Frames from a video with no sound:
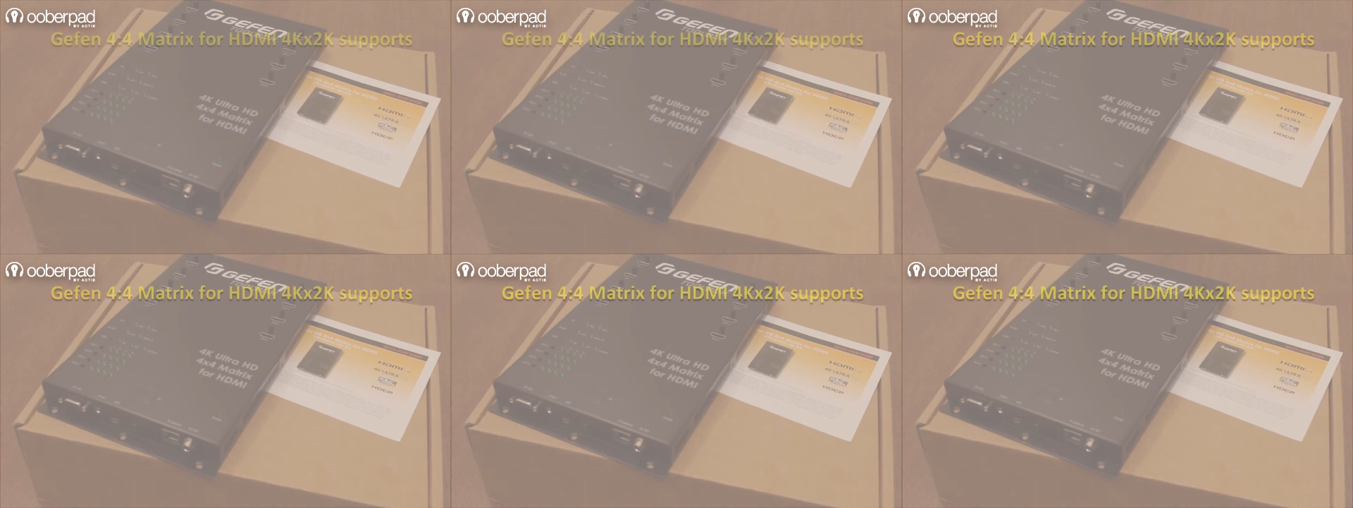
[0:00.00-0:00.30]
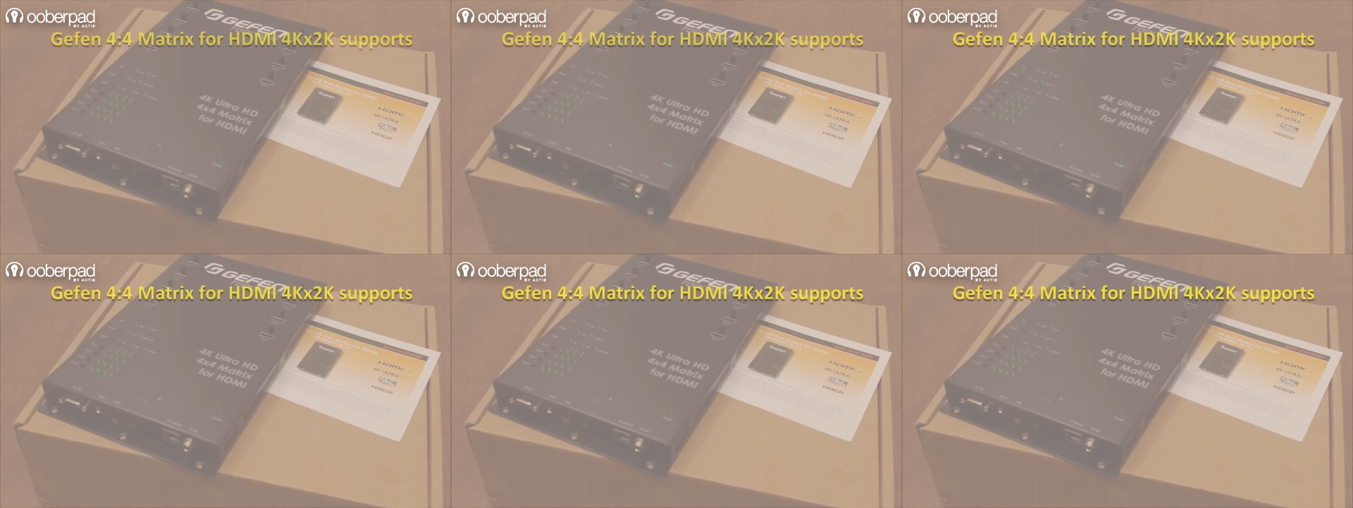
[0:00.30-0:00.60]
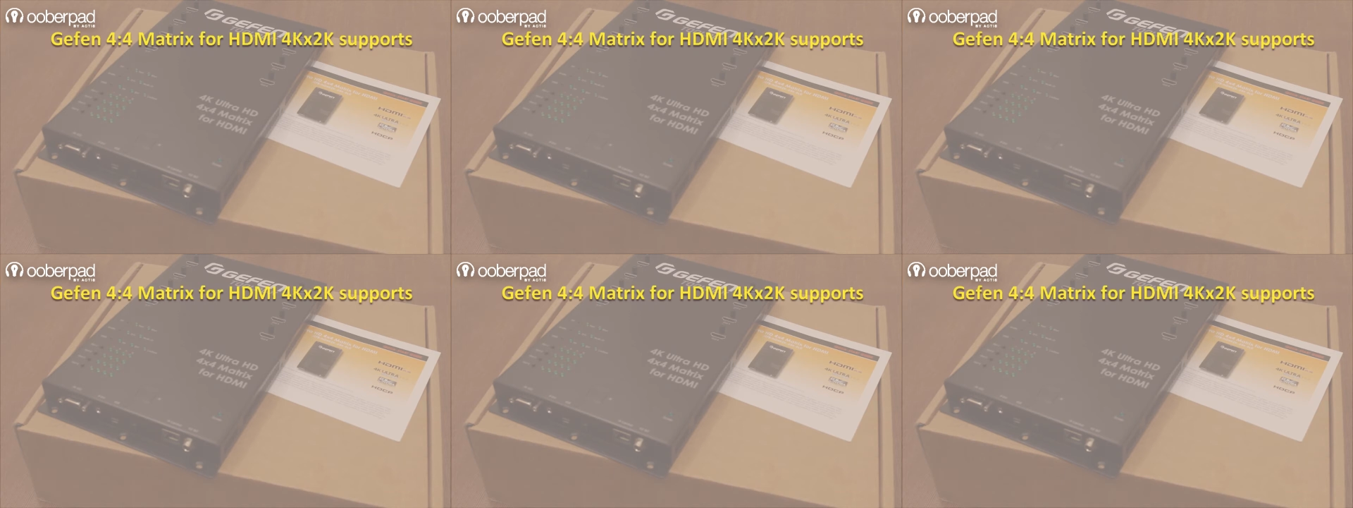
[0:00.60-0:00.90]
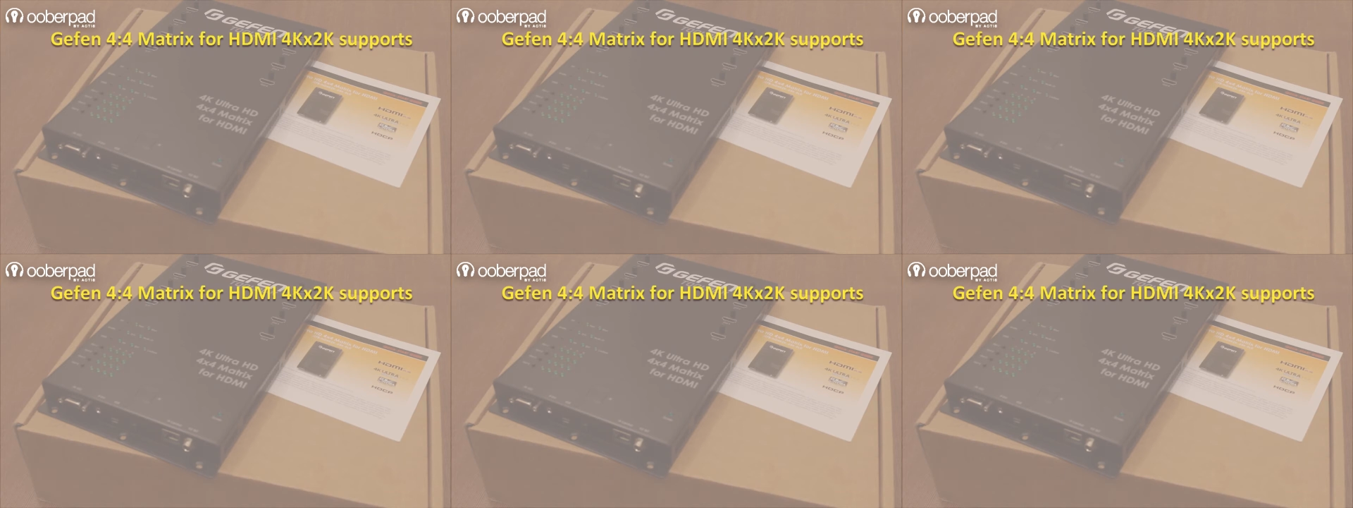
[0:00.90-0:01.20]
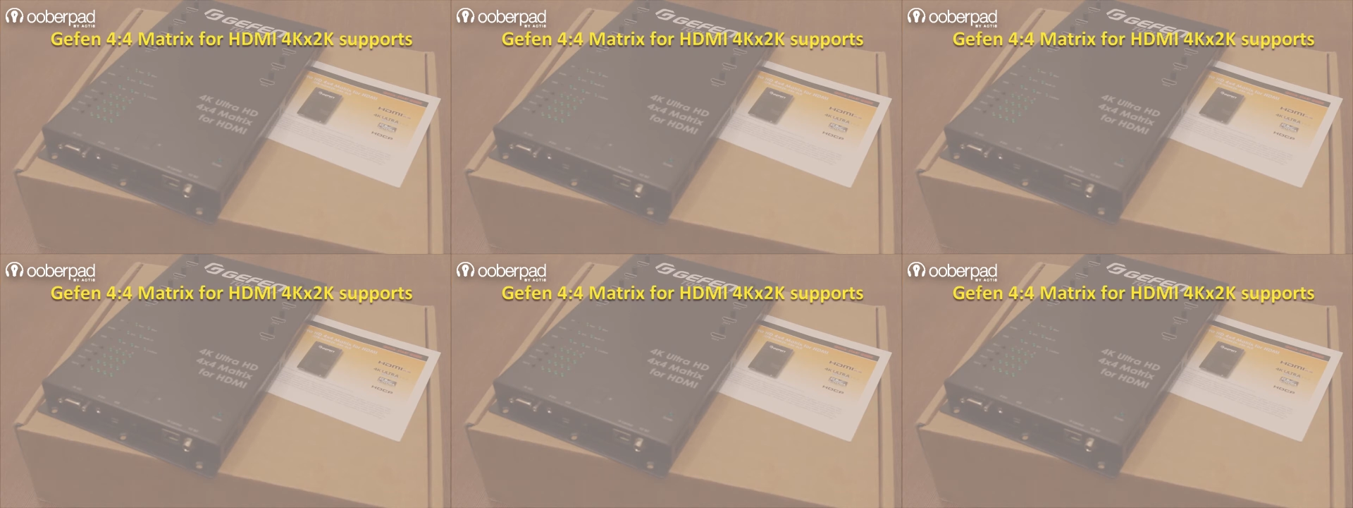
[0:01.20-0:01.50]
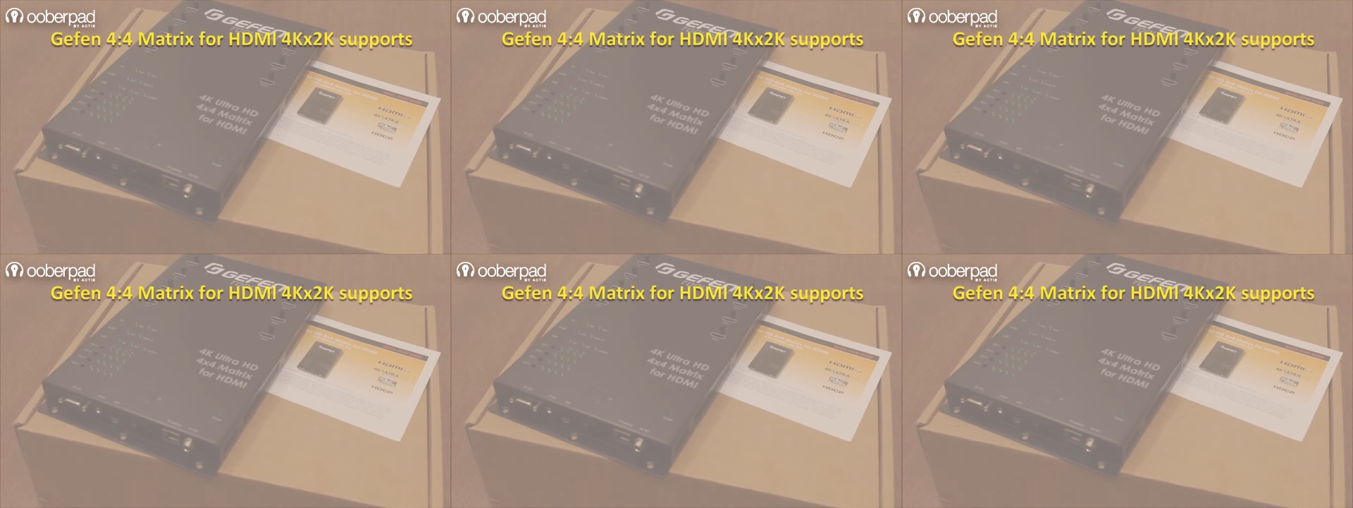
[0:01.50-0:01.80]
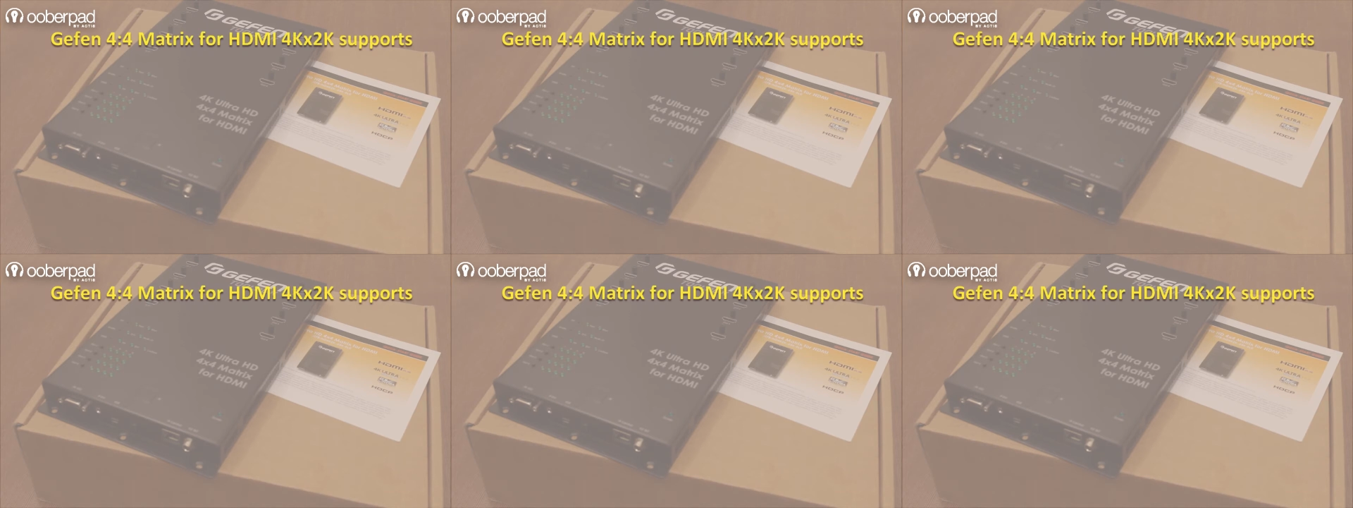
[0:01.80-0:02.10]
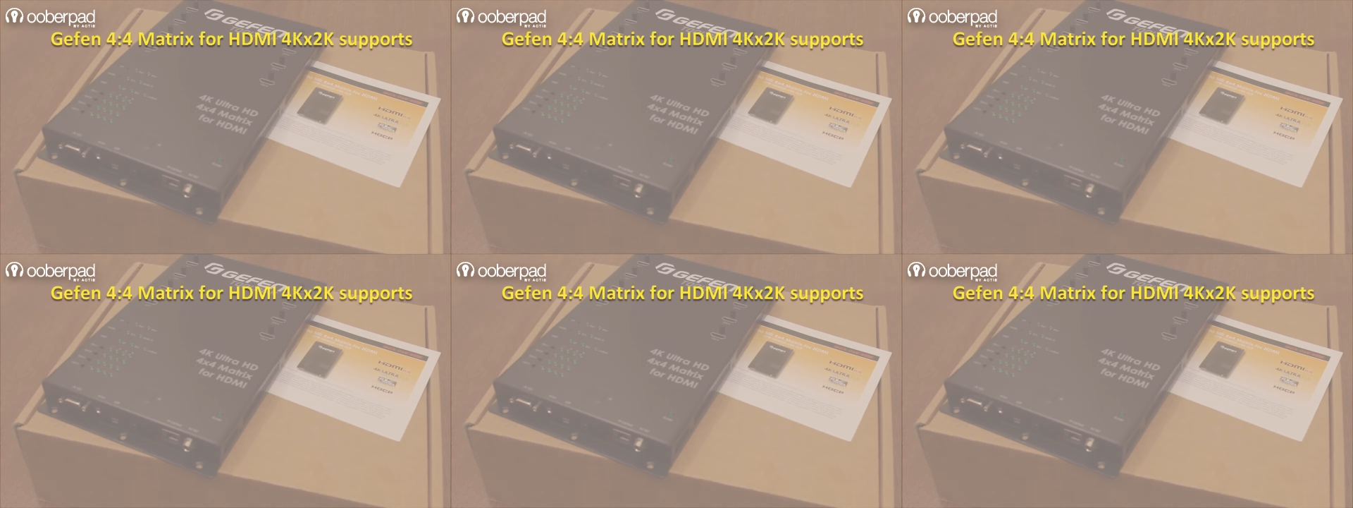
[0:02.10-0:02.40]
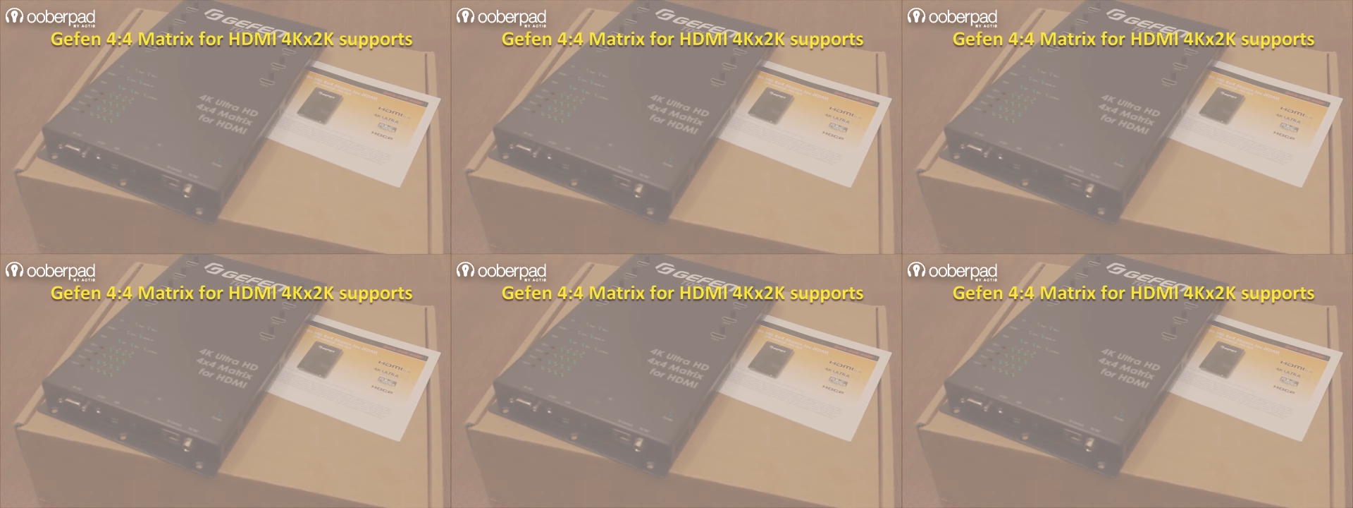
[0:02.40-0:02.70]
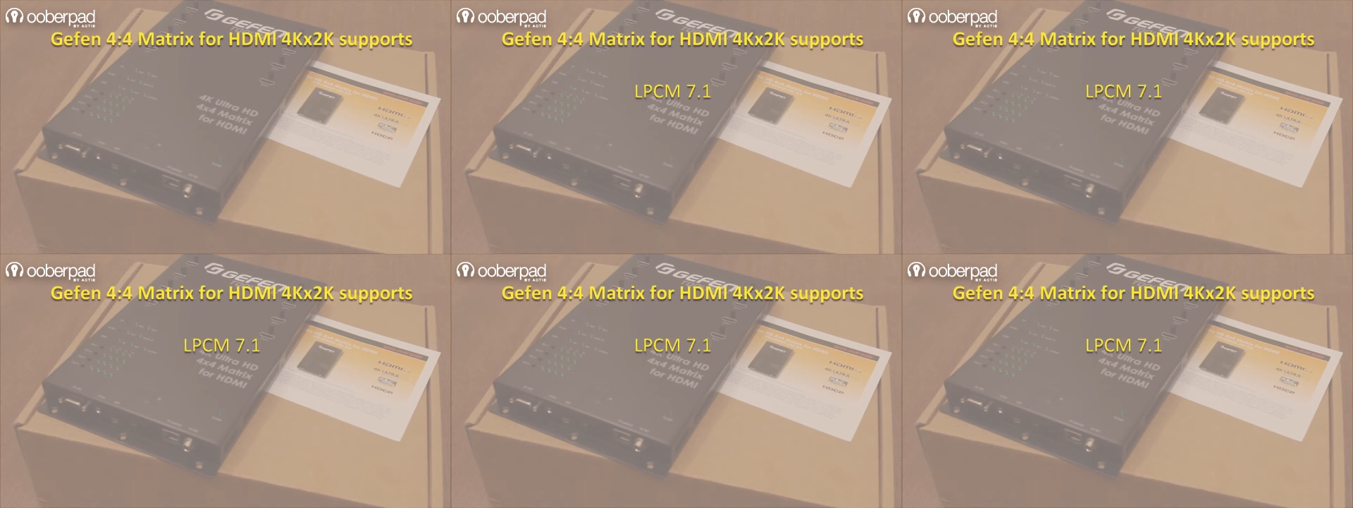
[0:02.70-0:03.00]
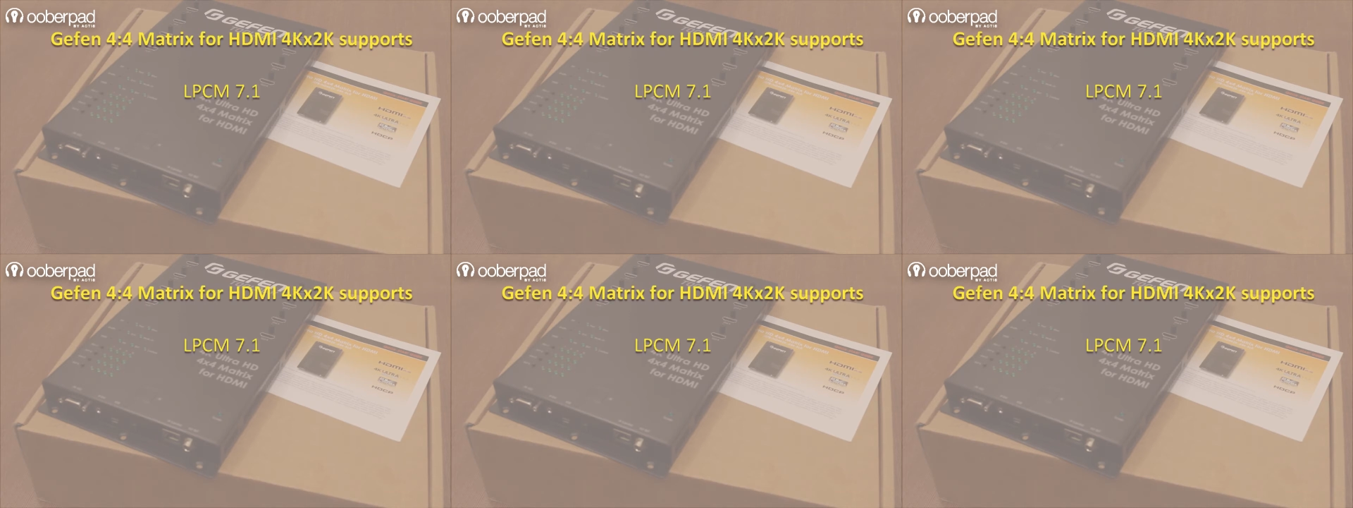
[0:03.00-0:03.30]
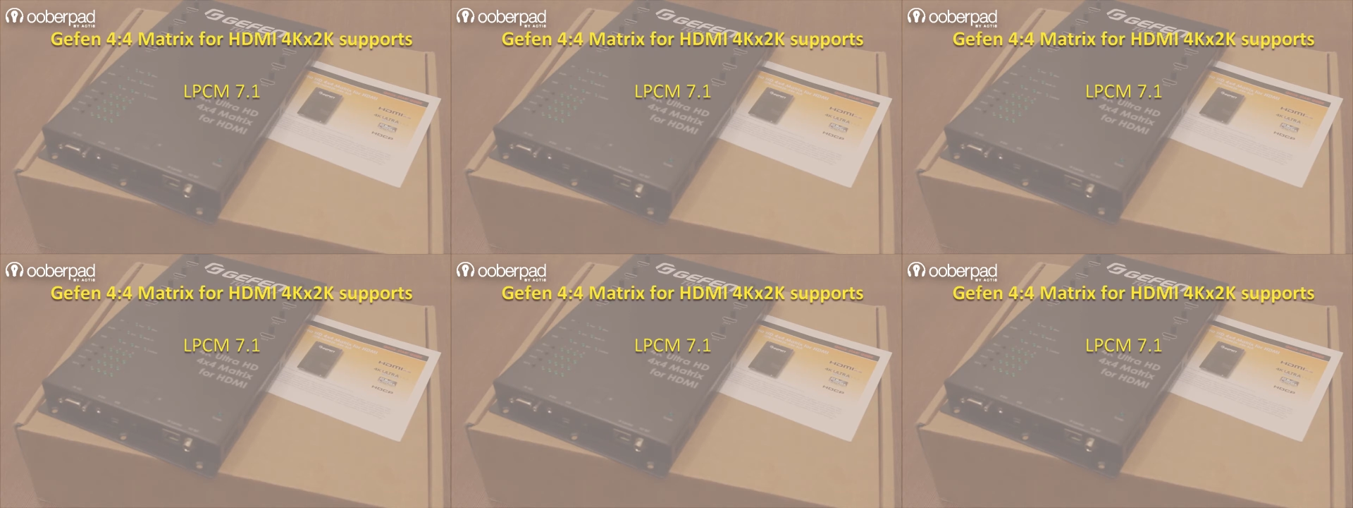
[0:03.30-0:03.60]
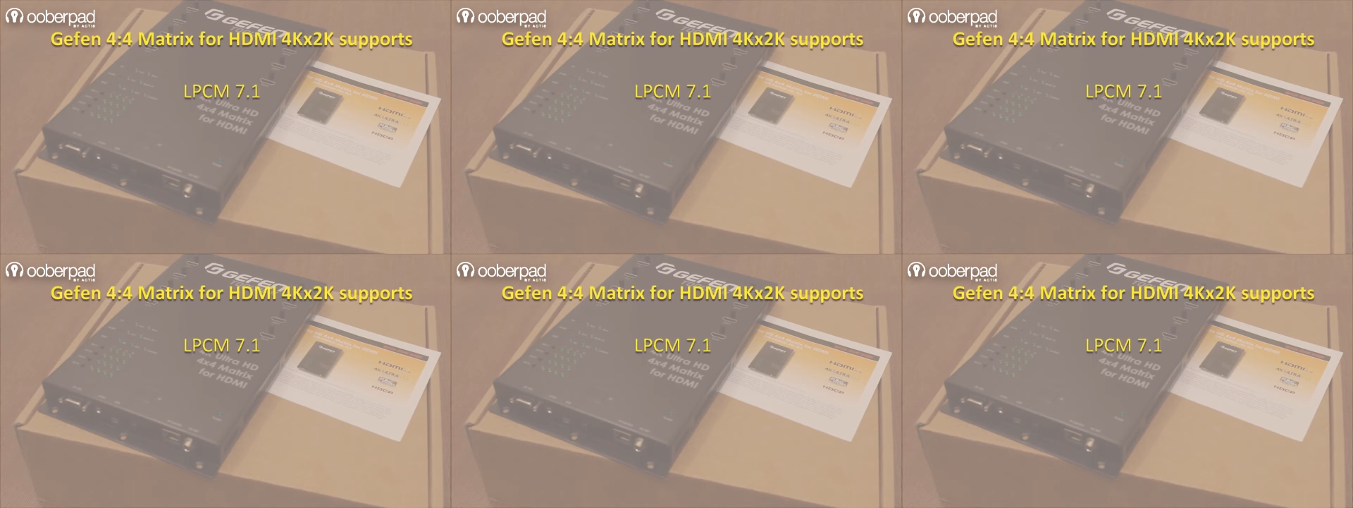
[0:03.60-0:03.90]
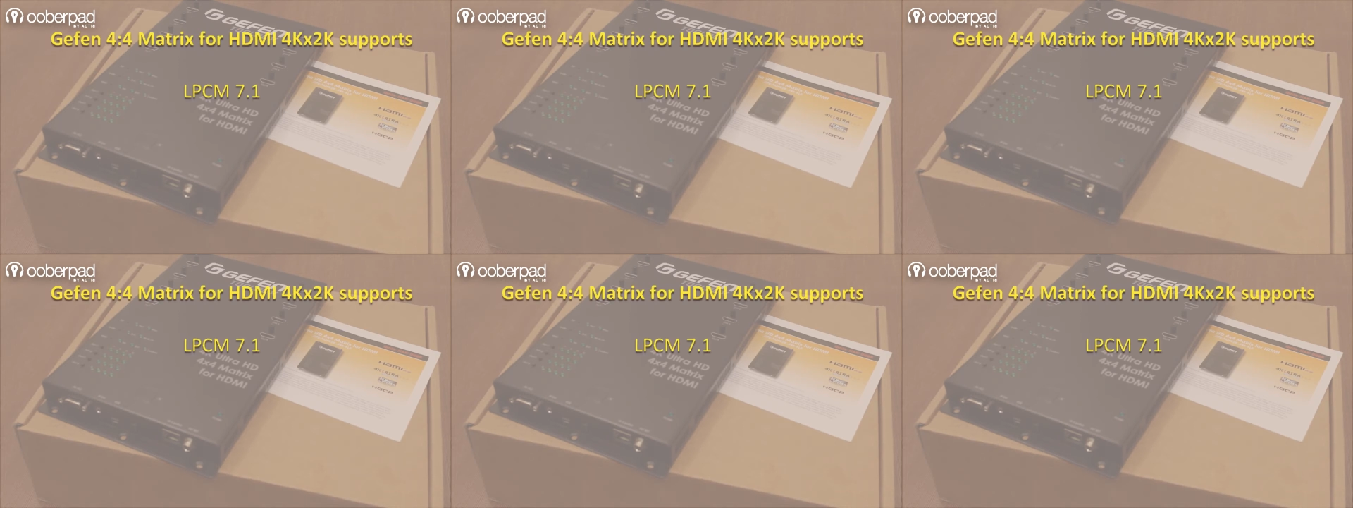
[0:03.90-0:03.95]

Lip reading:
(no speaker visible)